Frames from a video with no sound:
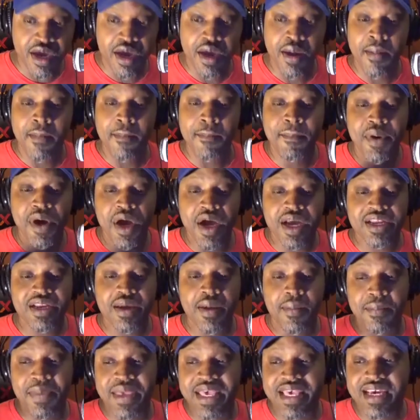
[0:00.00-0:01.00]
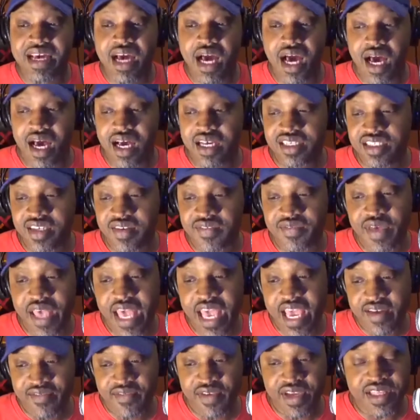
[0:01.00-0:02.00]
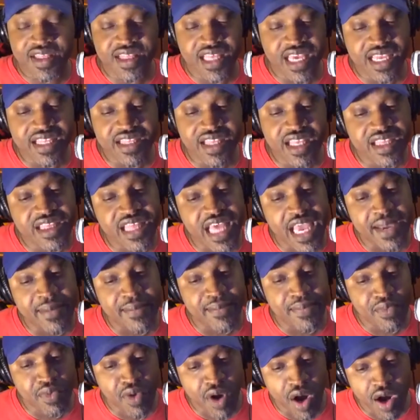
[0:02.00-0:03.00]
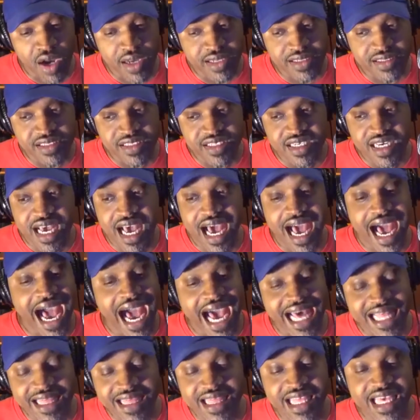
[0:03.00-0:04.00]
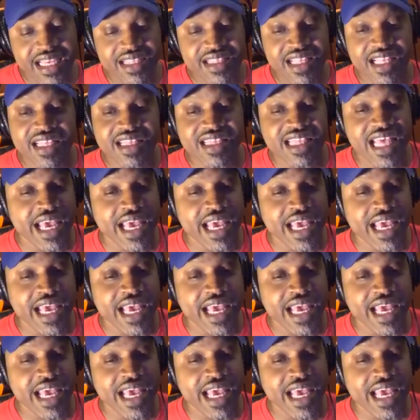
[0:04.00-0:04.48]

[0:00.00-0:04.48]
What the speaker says: but because of everything that they brought, I think that they